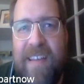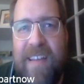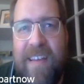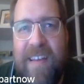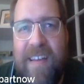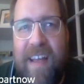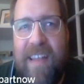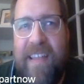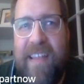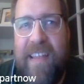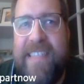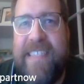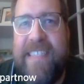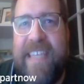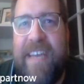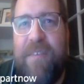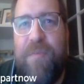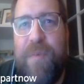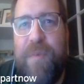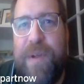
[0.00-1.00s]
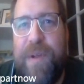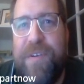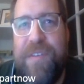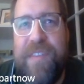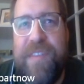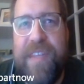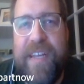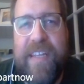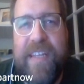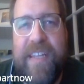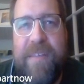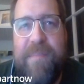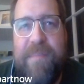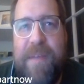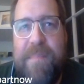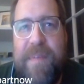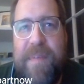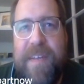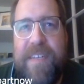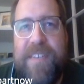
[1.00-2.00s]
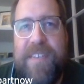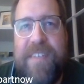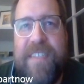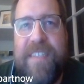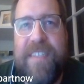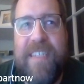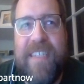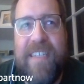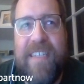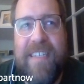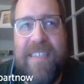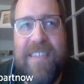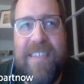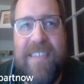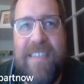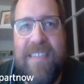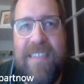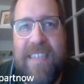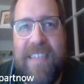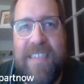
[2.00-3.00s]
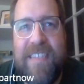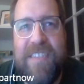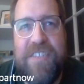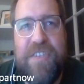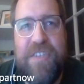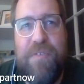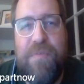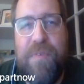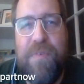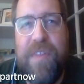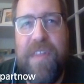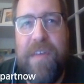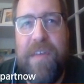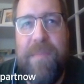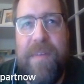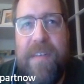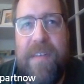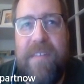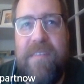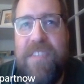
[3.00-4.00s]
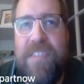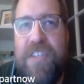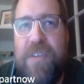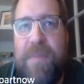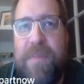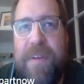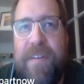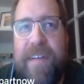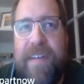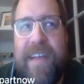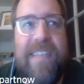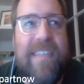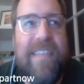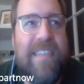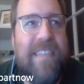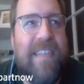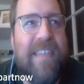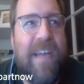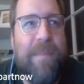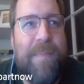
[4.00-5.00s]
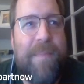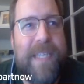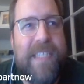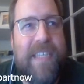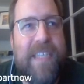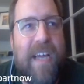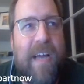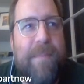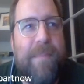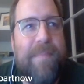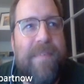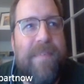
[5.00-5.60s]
let's get weird thing that might be interesting is like a zone with him and Jeremy Grant up at the top.